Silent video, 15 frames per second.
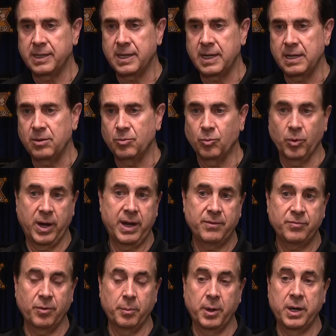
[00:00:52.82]
He
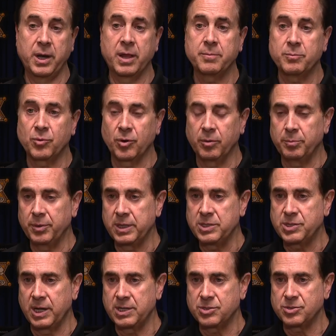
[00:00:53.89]
ran from a number of
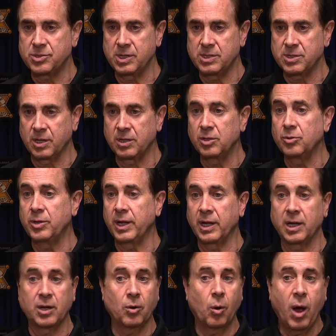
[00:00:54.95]
police agencies, including
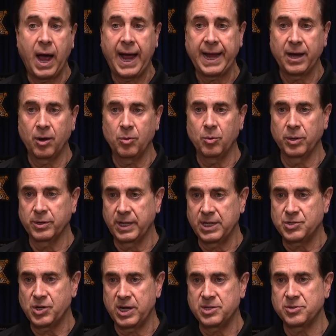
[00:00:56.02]
in Ohio, where
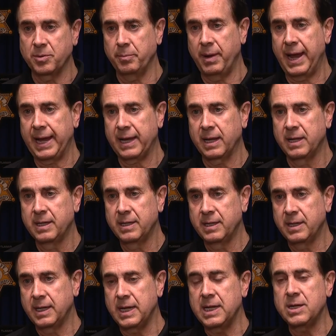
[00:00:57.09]
they chased him back
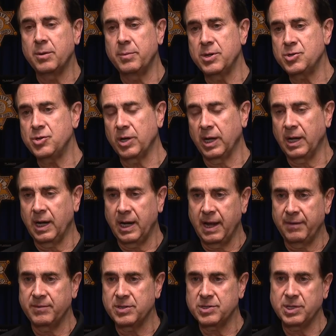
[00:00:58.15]
into Michigan, and
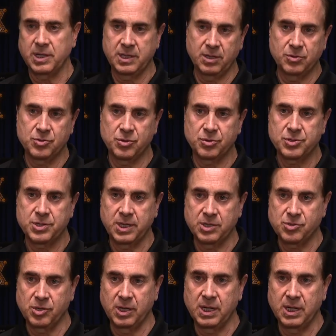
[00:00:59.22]
obviously their jurisdiction